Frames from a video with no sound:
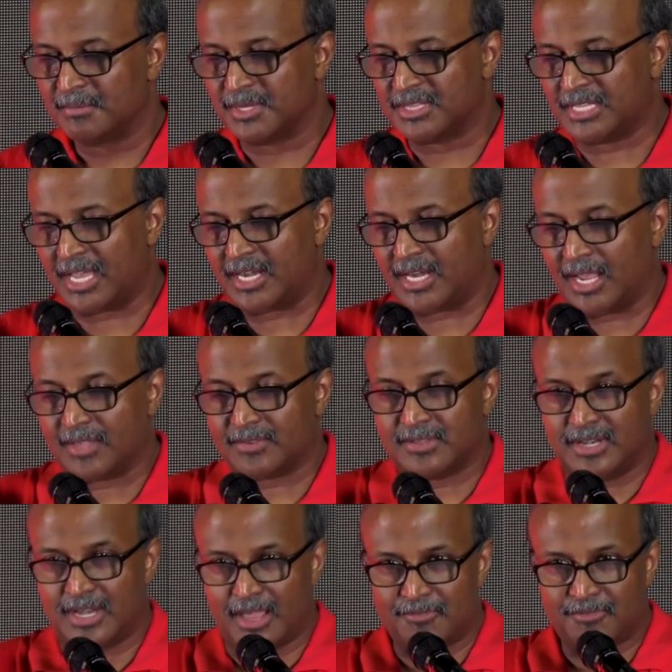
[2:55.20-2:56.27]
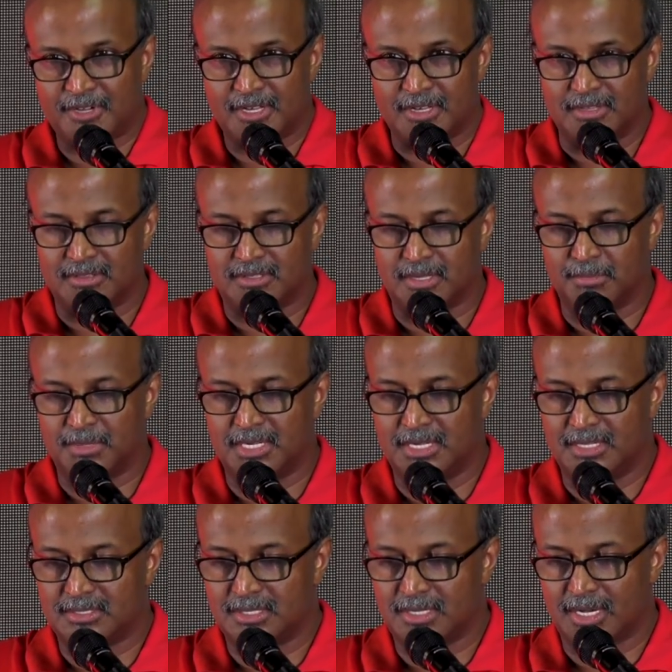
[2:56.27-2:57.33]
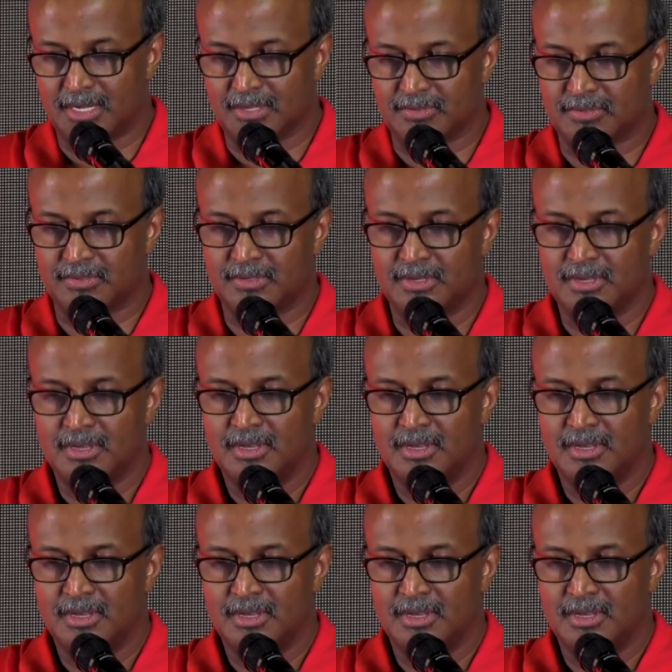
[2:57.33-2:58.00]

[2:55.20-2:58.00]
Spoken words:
But that has never intimidated us.